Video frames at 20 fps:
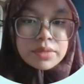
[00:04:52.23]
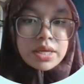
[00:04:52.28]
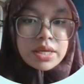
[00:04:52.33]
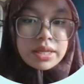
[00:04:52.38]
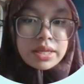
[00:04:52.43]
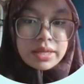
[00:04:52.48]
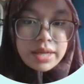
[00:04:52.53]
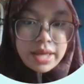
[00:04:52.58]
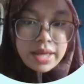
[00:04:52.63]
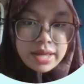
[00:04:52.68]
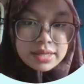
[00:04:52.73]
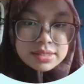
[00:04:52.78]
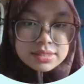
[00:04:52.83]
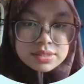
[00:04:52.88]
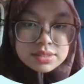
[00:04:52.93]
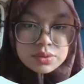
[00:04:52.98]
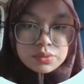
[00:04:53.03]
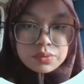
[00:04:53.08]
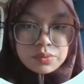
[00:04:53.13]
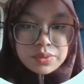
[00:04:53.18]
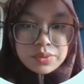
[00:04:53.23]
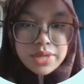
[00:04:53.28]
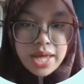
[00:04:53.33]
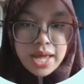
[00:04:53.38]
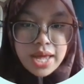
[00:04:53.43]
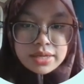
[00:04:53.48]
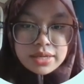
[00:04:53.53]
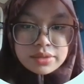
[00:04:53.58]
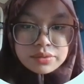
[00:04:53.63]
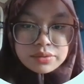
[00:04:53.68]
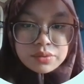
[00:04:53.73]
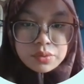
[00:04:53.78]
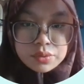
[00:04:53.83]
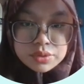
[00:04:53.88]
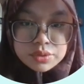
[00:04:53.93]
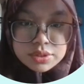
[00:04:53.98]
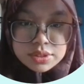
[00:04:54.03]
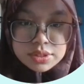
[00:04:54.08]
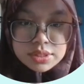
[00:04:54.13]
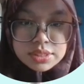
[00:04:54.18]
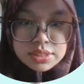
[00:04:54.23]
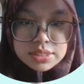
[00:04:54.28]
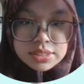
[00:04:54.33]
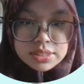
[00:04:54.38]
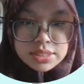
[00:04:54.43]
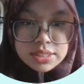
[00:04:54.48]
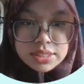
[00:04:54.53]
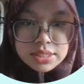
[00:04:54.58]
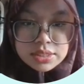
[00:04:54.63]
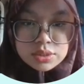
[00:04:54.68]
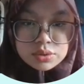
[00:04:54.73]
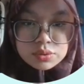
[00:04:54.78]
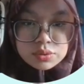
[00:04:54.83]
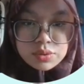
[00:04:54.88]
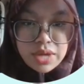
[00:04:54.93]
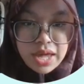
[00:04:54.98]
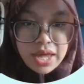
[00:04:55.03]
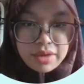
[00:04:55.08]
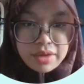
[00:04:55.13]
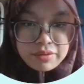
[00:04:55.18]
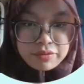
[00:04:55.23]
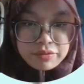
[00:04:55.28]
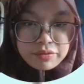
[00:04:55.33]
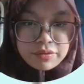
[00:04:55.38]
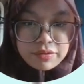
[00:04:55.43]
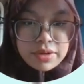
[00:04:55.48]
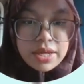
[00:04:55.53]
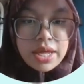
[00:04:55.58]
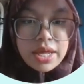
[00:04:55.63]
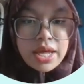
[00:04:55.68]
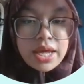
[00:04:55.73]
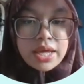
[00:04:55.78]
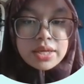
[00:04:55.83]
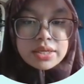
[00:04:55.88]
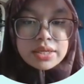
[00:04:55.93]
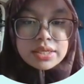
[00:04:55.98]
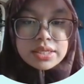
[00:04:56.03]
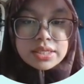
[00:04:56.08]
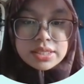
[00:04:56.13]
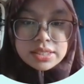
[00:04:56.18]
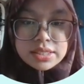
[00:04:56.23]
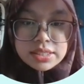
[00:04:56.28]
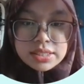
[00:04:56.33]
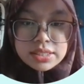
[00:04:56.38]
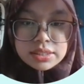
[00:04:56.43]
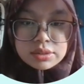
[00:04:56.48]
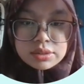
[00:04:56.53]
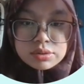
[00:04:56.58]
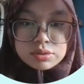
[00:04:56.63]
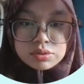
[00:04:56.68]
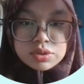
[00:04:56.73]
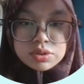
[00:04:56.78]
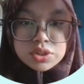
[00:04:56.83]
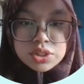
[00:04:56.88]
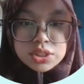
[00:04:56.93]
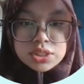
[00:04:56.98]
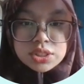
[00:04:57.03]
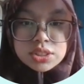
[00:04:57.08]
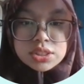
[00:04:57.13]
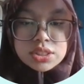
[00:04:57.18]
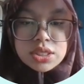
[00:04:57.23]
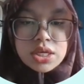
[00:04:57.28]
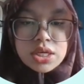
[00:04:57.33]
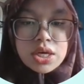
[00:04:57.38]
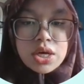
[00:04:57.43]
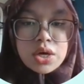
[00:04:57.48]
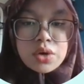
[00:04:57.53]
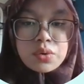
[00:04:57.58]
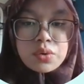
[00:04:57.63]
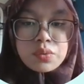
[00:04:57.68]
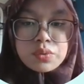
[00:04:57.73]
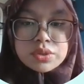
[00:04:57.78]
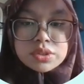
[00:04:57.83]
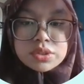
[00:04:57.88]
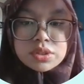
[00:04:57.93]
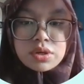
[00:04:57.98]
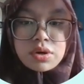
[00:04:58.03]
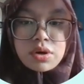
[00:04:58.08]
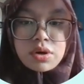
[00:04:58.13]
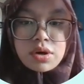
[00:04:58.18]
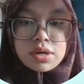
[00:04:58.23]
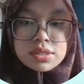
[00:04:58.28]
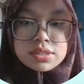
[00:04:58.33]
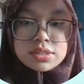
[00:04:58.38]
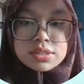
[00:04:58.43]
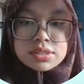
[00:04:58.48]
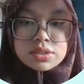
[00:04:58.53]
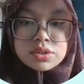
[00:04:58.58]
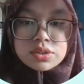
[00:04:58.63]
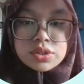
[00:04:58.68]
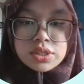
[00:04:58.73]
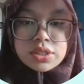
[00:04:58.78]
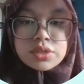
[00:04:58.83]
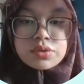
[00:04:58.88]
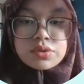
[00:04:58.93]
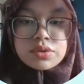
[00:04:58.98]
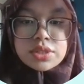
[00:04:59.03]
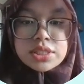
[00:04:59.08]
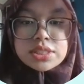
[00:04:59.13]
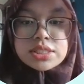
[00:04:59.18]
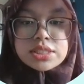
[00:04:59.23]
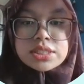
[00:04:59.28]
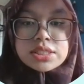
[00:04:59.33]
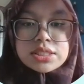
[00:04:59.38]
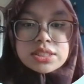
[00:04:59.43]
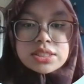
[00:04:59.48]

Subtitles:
Next, we added roads C to F and E to G, which cost 3 units